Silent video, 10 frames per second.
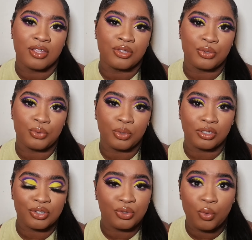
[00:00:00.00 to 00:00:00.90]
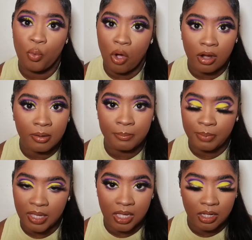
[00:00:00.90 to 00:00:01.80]
to just do one
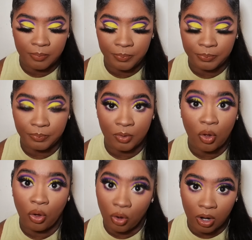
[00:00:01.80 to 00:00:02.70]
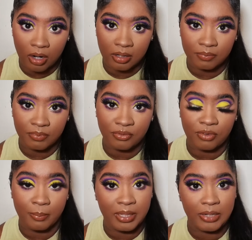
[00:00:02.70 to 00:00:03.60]
big haul
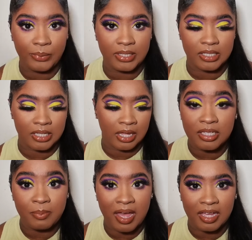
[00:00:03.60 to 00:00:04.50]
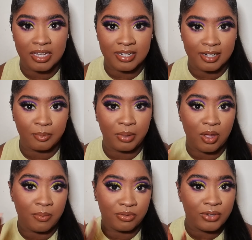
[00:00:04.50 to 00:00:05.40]
from P.Louise. This package, I did pick
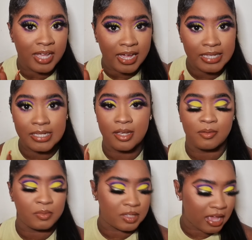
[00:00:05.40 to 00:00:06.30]
up 3 items.